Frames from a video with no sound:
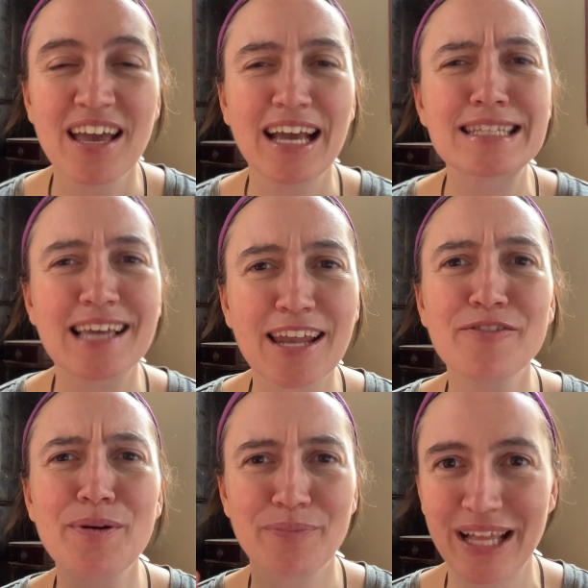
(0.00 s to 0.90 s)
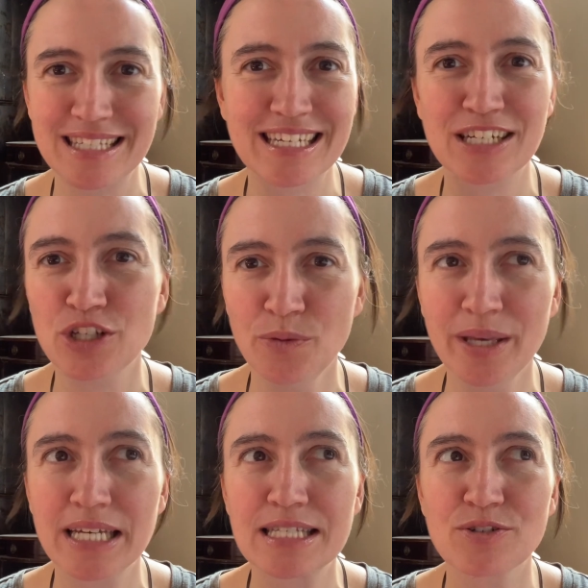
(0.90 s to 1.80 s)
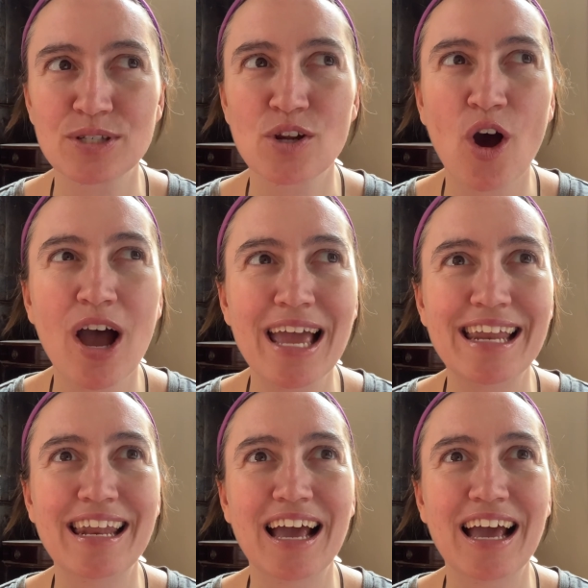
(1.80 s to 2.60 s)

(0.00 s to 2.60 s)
It's kind of a blessing too, because there's not